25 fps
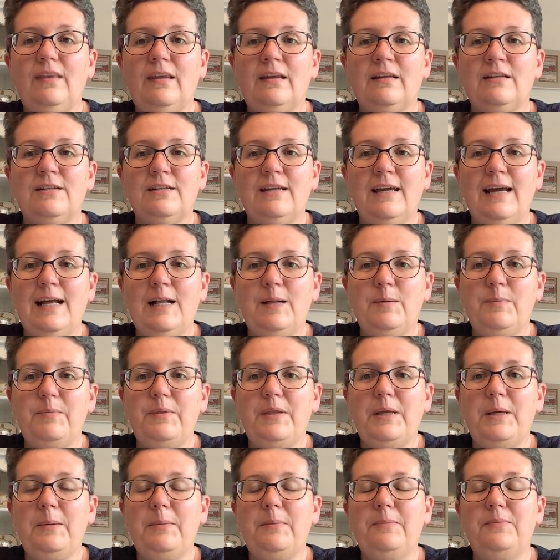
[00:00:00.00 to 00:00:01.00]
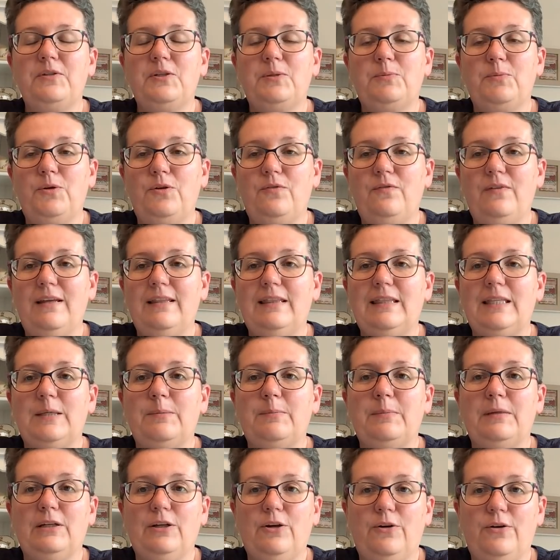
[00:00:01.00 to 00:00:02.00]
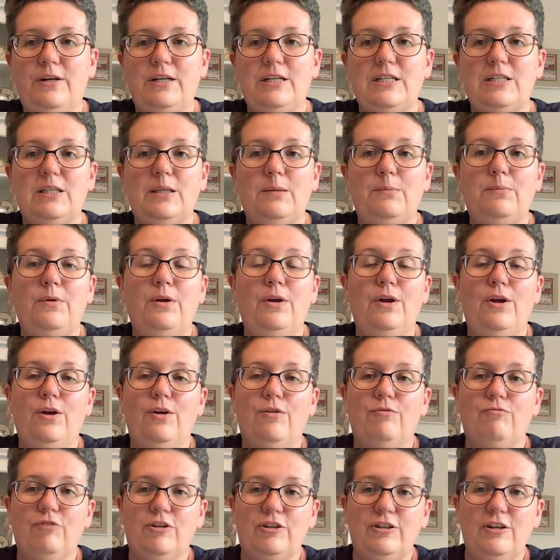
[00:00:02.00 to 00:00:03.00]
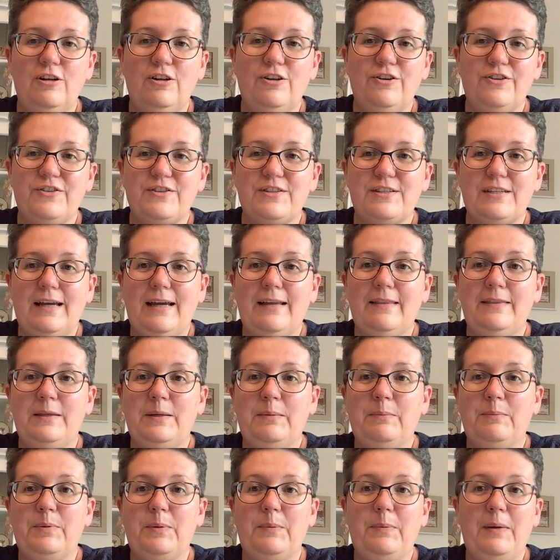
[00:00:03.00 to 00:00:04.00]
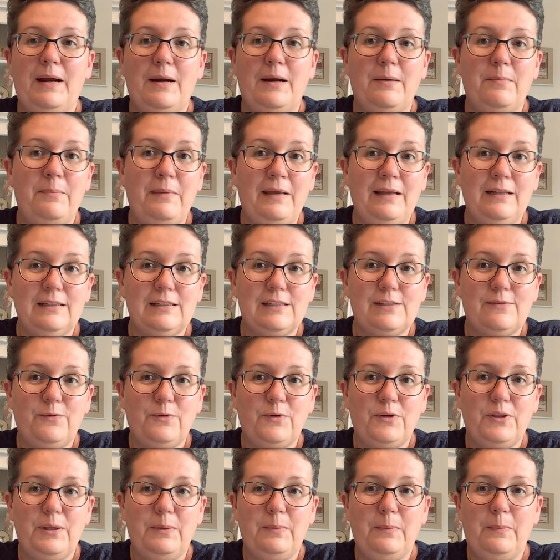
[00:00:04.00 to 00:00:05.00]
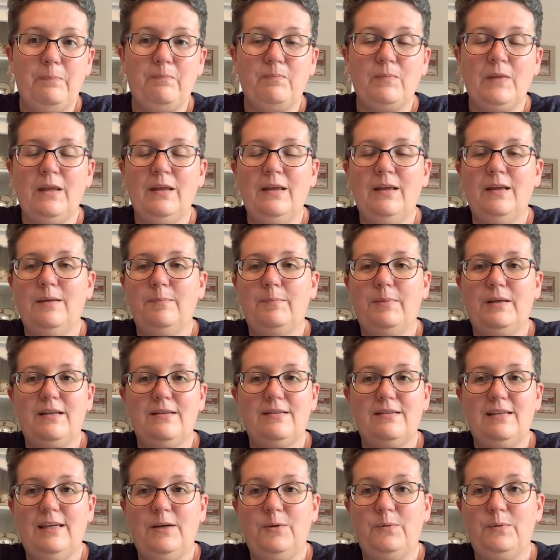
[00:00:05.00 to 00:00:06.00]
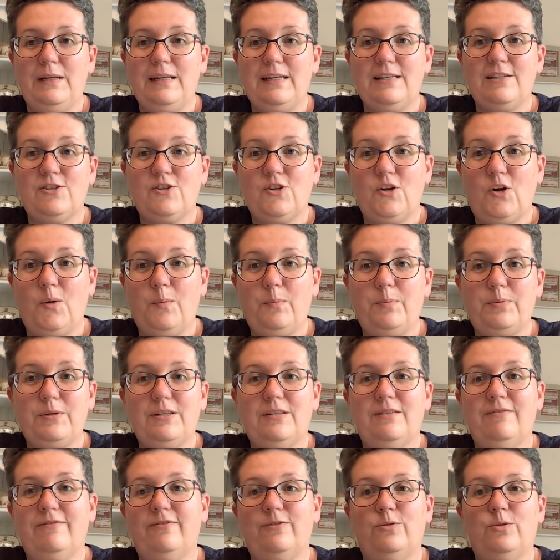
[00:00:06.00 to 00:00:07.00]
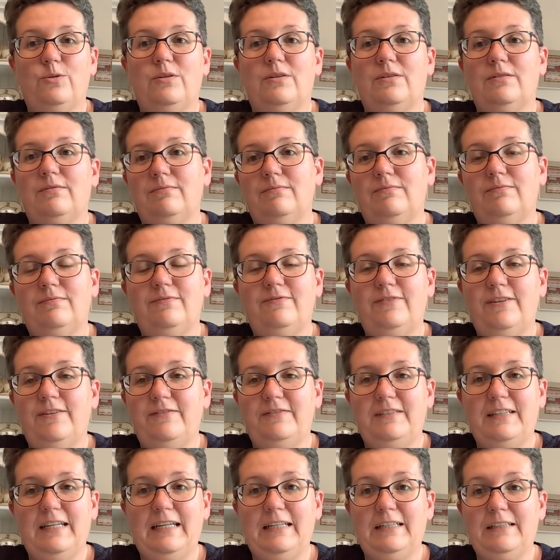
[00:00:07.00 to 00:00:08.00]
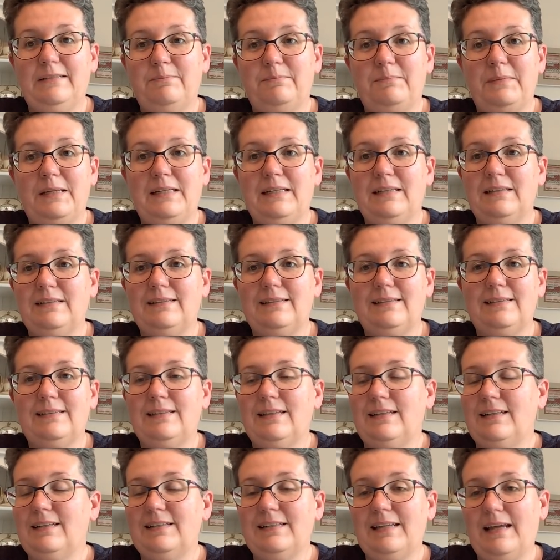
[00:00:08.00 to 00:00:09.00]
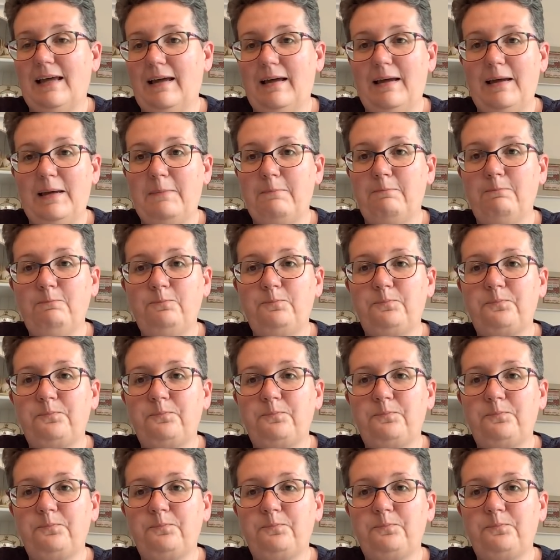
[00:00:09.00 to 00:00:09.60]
to help them, to motivate them, encourage them, run alongside them, prepare meals for them, because they only stopped for 15 minutes at a time